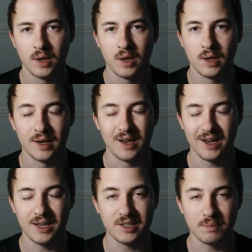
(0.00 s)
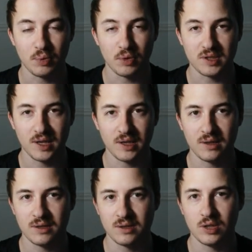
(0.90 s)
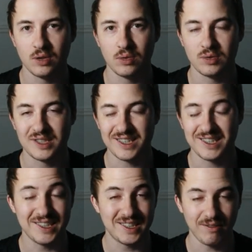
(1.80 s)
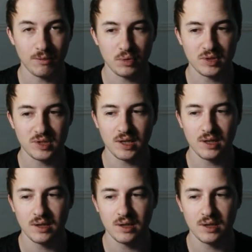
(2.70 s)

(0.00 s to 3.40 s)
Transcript: 90% to 67%.